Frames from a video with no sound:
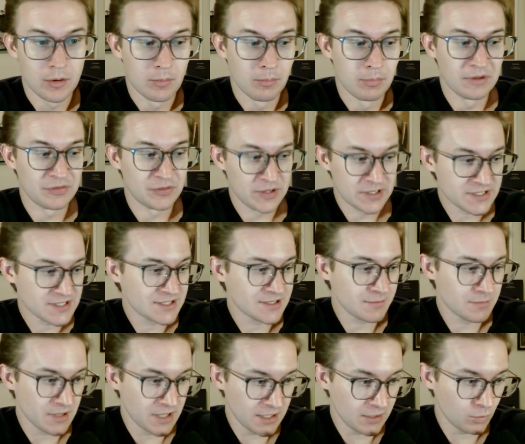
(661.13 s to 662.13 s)
But this, to
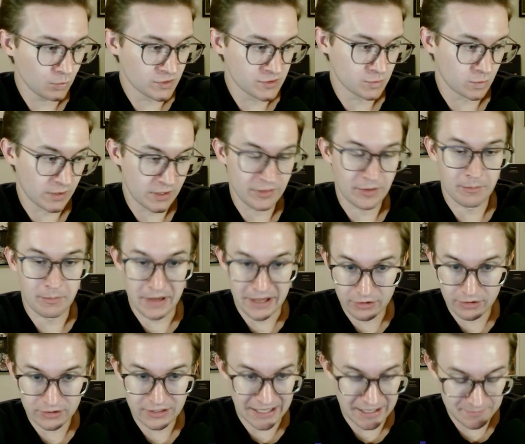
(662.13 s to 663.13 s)
me, was one of the
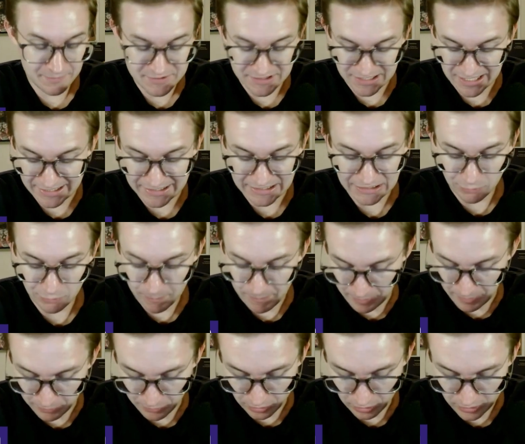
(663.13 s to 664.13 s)
better games I can
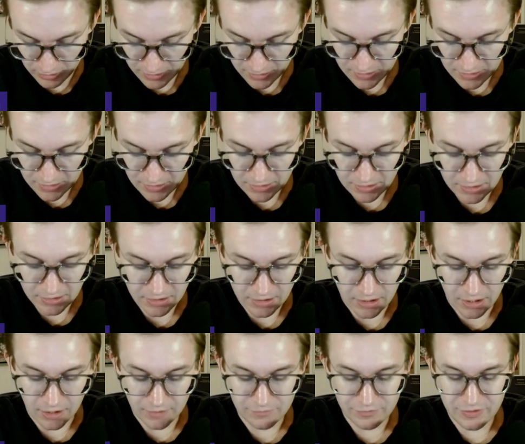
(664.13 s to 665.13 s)
remember
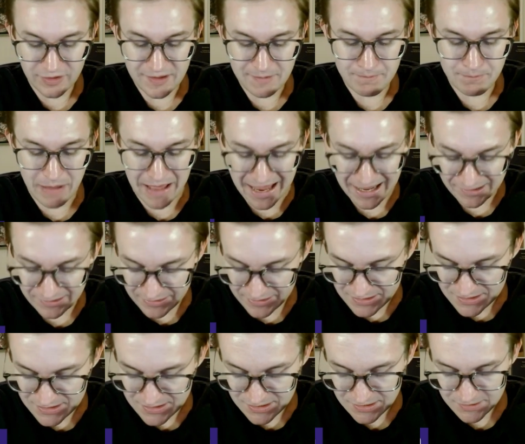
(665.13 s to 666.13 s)
of the
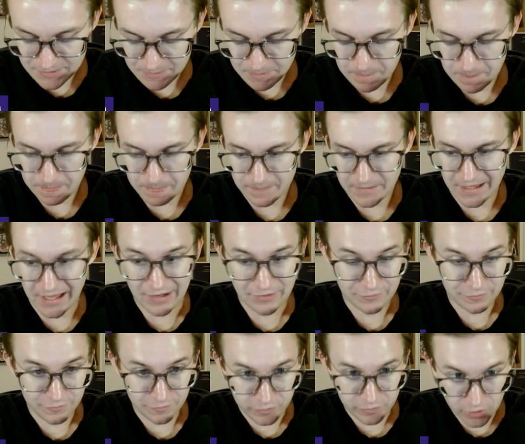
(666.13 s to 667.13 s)
balance
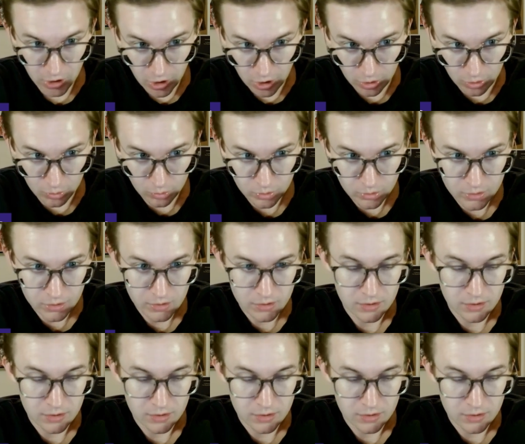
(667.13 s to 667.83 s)
and flow